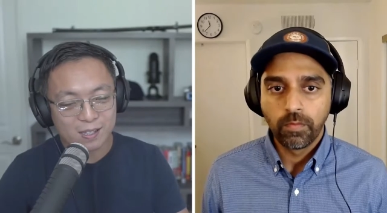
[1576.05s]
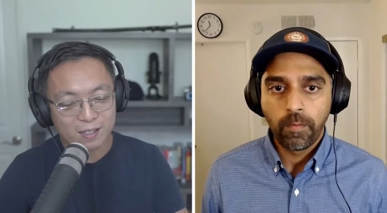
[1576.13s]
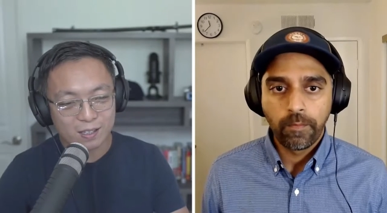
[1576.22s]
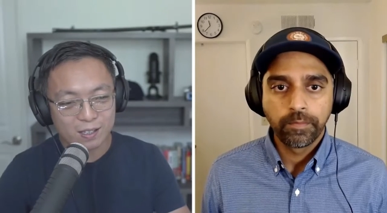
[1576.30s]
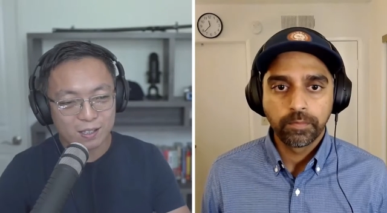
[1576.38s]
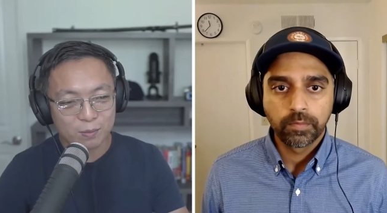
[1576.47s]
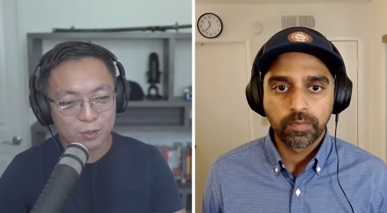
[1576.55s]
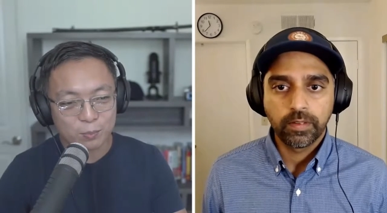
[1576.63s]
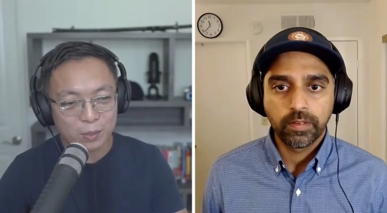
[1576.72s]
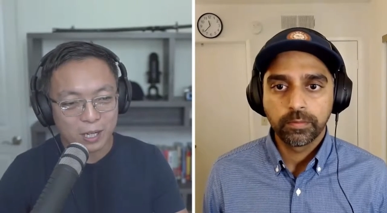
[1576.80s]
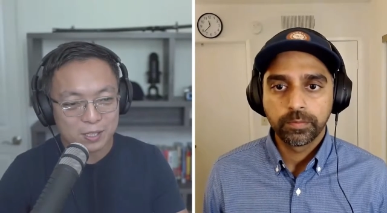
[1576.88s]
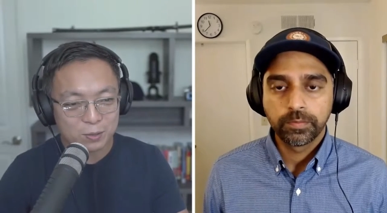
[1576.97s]
Speaker 1: Uh, the, the
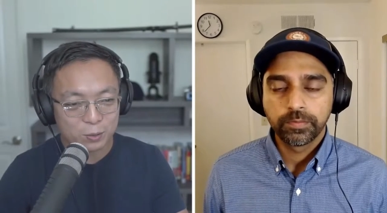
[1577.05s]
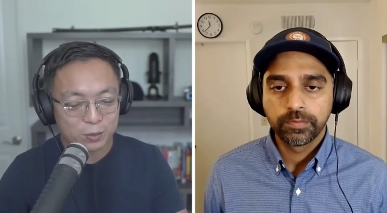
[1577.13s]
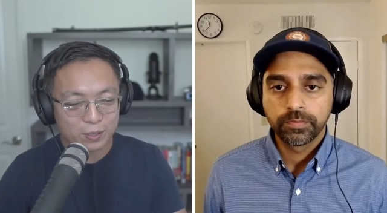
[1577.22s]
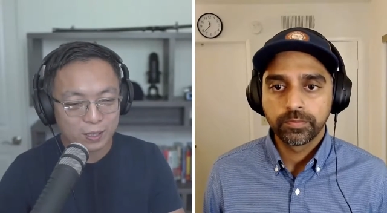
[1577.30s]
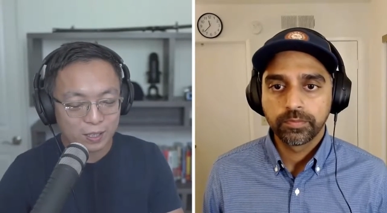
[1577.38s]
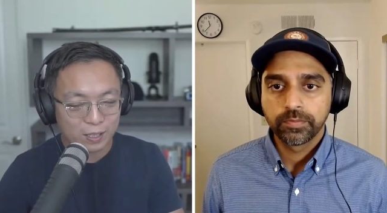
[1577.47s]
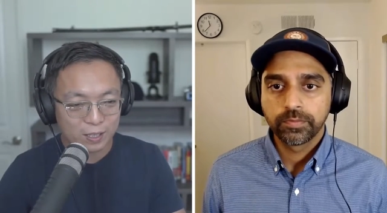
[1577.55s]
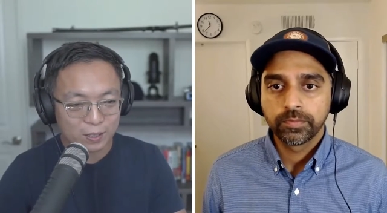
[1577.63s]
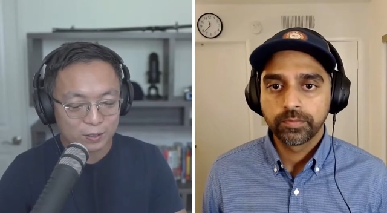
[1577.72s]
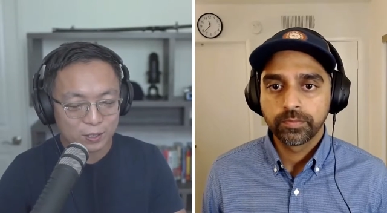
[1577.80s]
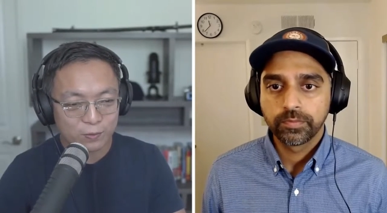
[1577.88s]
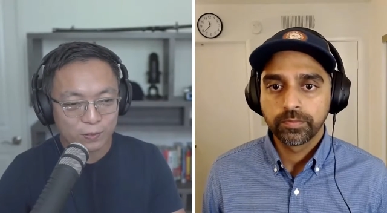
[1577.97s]
price could uh,
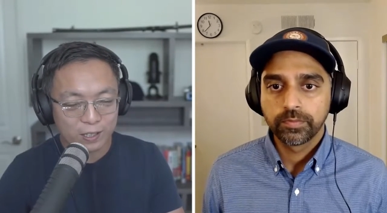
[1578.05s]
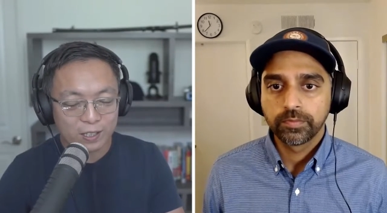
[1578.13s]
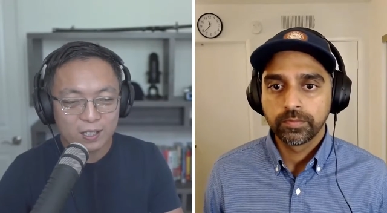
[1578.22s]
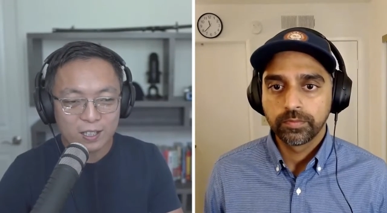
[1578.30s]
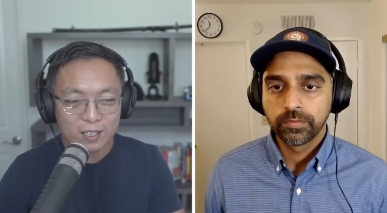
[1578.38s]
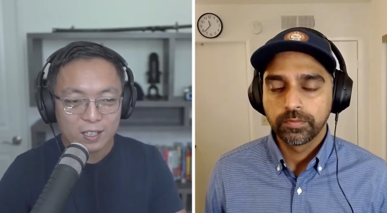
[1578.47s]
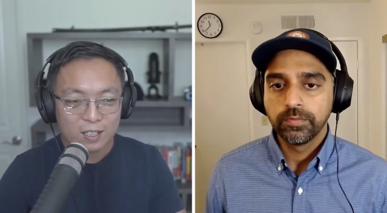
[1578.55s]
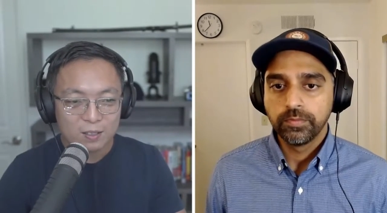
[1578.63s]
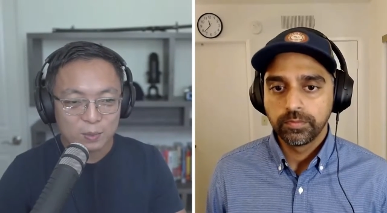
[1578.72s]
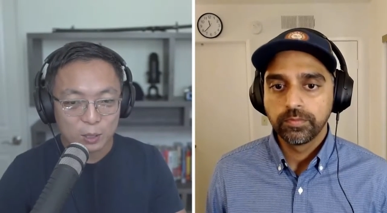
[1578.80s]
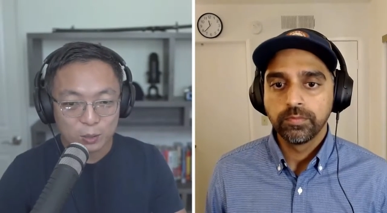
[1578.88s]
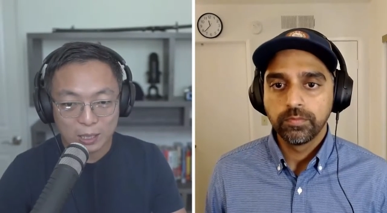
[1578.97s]
different,
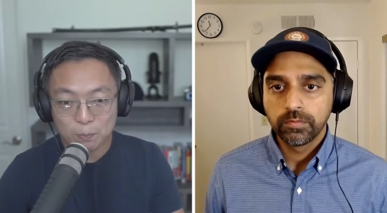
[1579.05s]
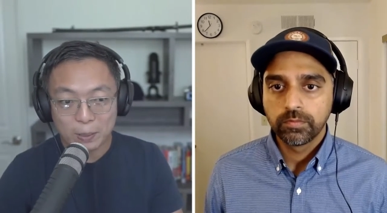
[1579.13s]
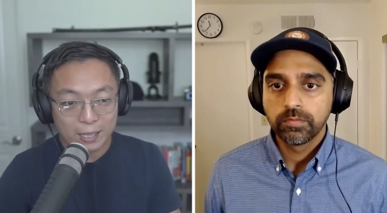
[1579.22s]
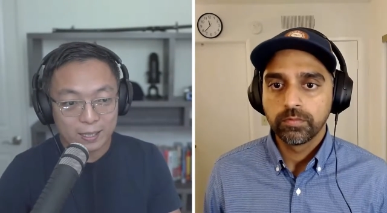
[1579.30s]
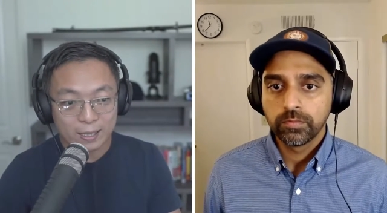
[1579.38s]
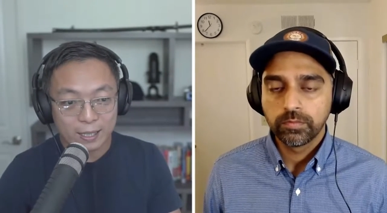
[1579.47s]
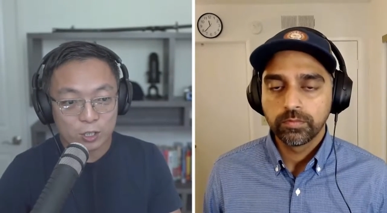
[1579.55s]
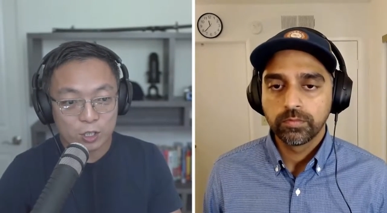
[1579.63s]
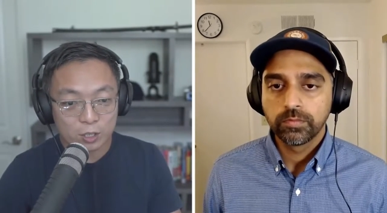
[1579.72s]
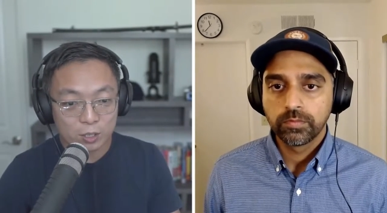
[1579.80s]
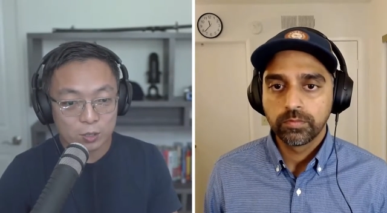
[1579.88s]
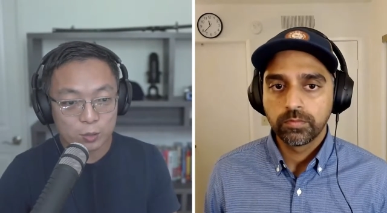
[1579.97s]
but you can pay
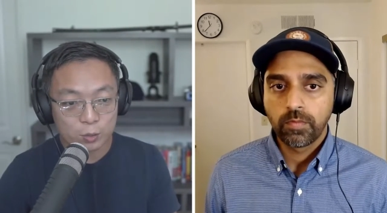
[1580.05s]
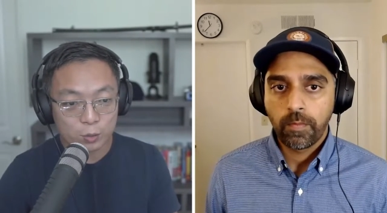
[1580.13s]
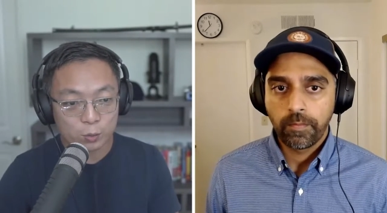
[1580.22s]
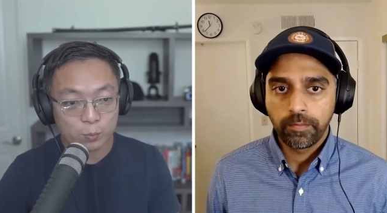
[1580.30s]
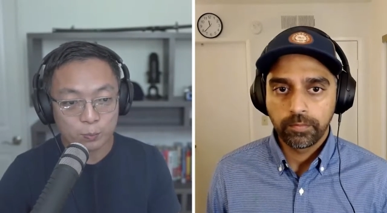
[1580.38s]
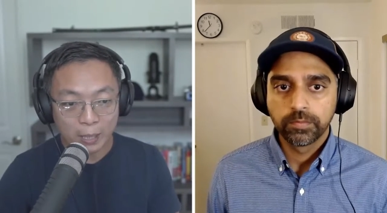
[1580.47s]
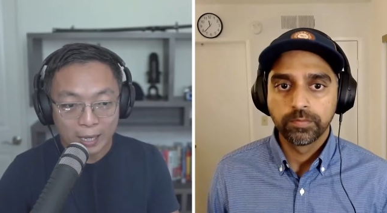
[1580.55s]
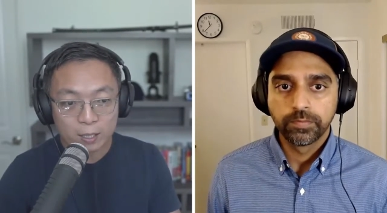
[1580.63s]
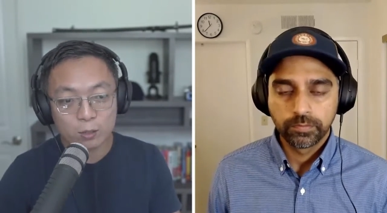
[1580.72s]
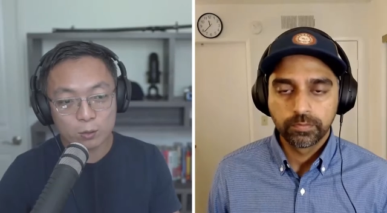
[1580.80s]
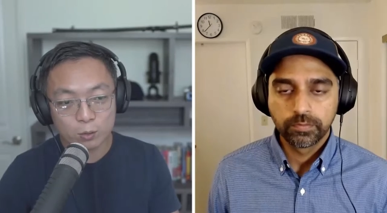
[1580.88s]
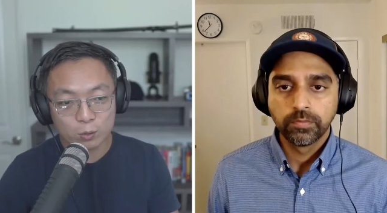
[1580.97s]
actually to
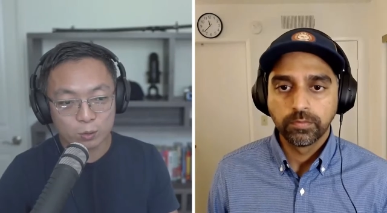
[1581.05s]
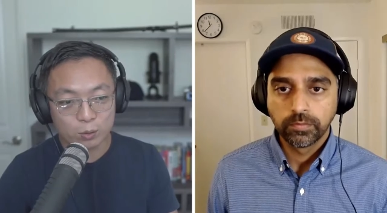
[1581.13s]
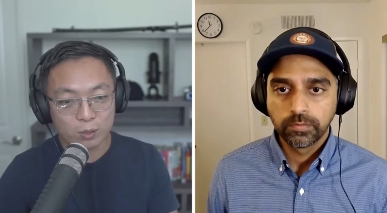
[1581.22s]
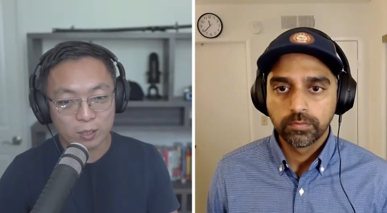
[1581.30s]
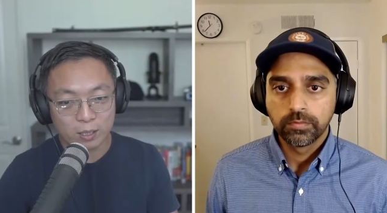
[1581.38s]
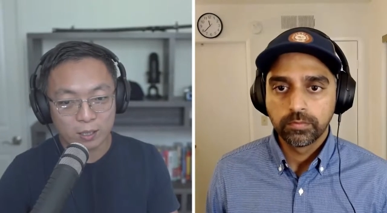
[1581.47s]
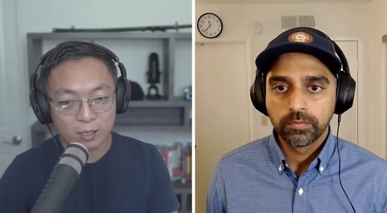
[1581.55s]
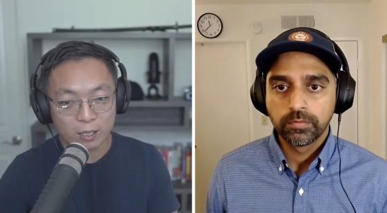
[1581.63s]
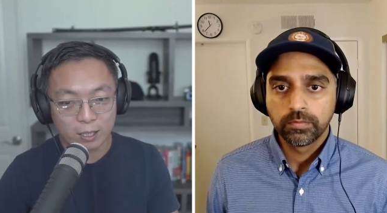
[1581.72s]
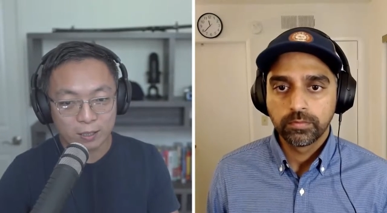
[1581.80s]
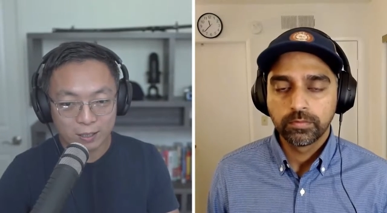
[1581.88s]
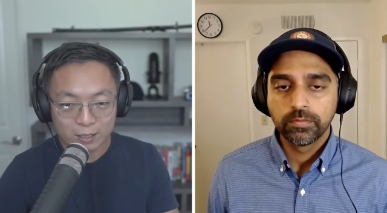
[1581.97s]
make you uh,
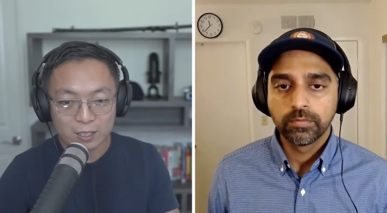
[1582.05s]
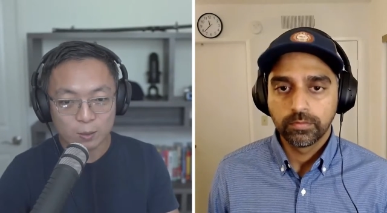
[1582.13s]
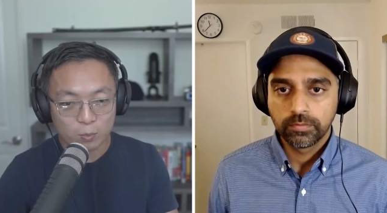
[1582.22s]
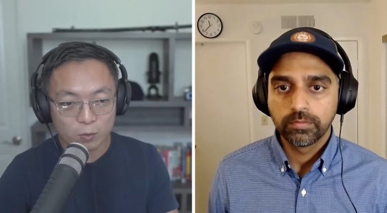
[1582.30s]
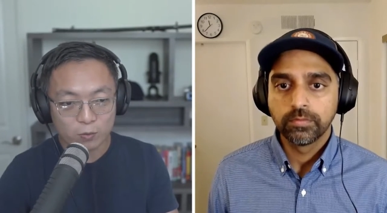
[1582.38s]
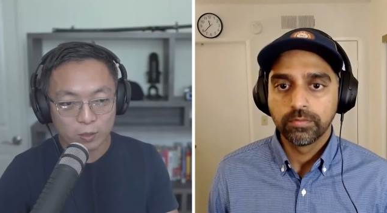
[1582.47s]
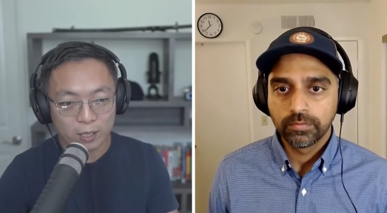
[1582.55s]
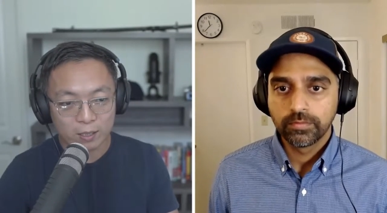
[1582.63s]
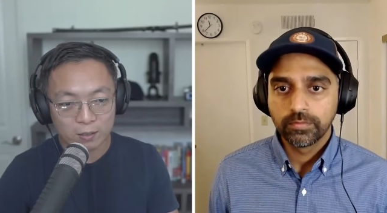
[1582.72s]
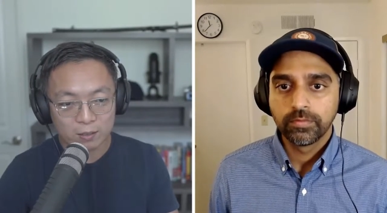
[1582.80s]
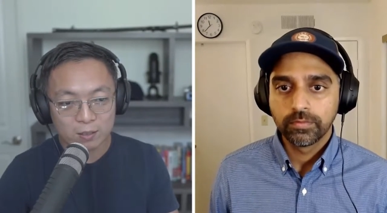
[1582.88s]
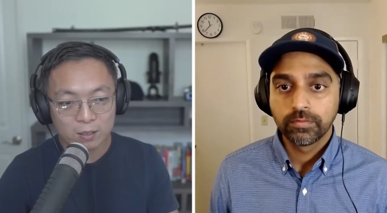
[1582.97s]
a LinkedIn
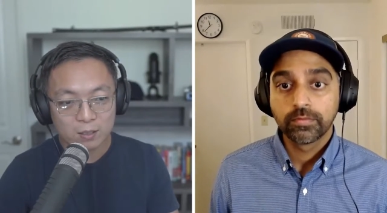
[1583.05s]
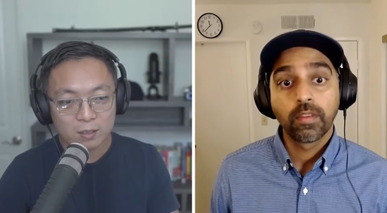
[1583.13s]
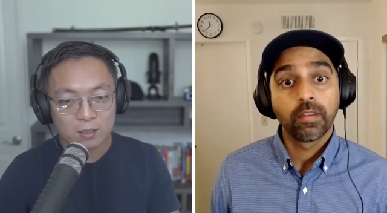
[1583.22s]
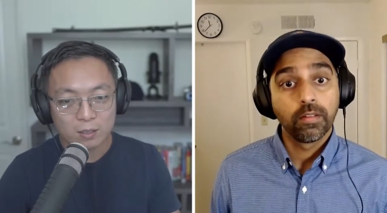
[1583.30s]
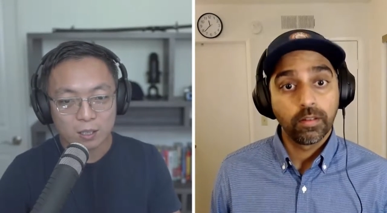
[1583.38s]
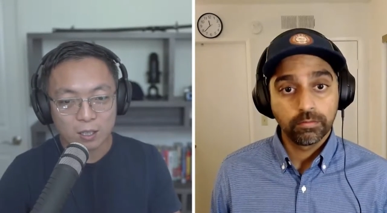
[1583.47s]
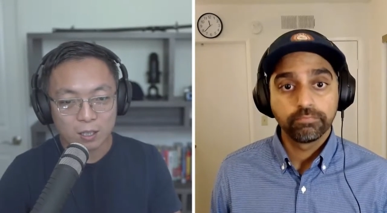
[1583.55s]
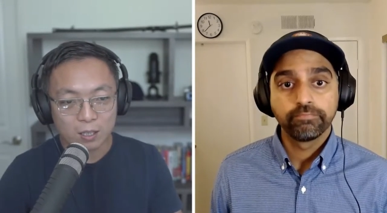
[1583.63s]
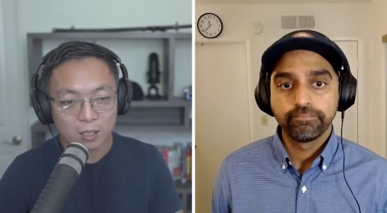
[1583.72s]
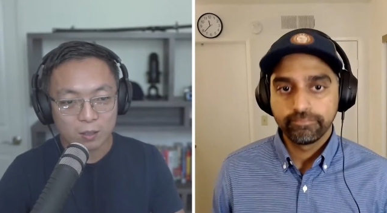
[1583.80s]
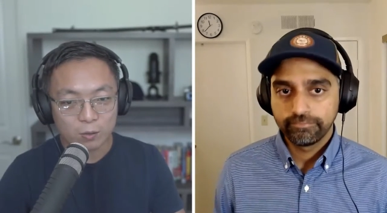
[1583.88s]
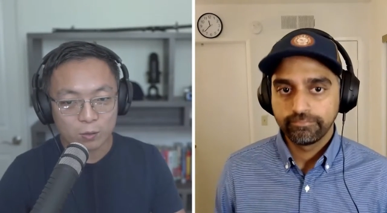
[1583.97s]
profile
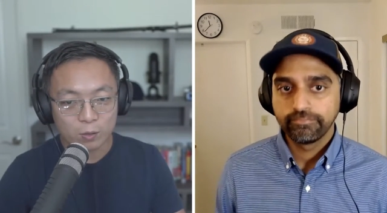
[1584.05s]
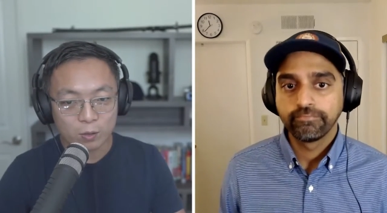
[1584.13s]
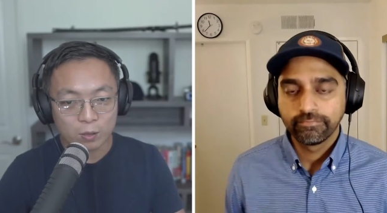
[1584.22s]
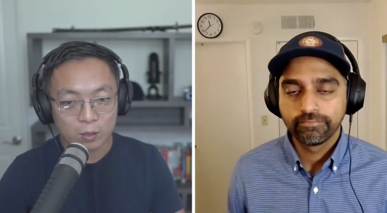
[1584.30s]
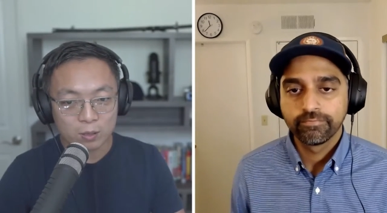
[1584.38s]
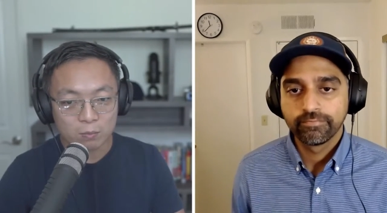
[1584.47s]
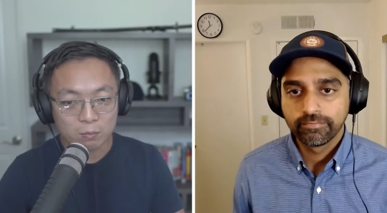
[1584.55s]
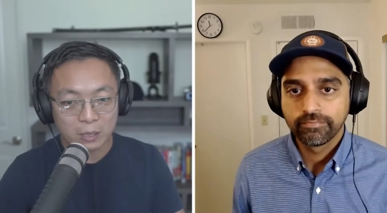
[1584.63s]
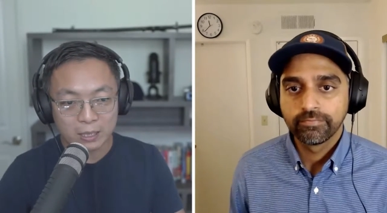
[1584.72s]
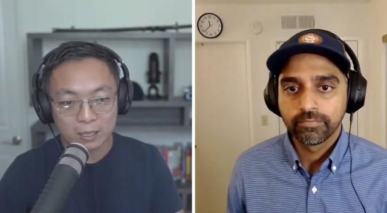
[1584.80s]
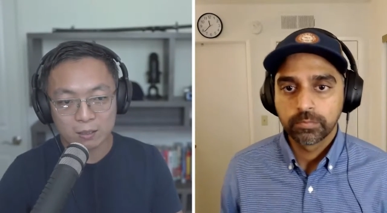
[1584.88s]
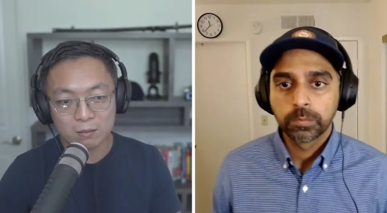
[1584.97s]
uh, or
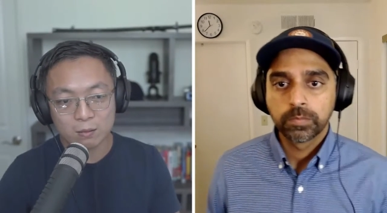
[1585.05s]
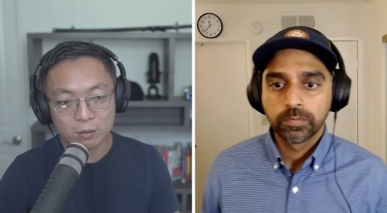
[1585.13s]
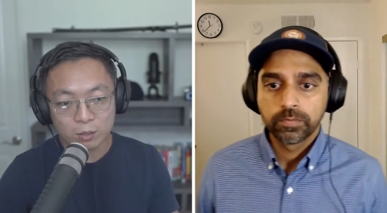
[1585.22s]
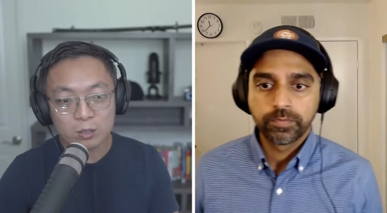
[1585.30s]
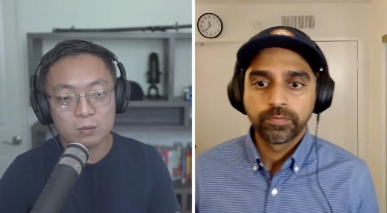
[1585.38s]
make it look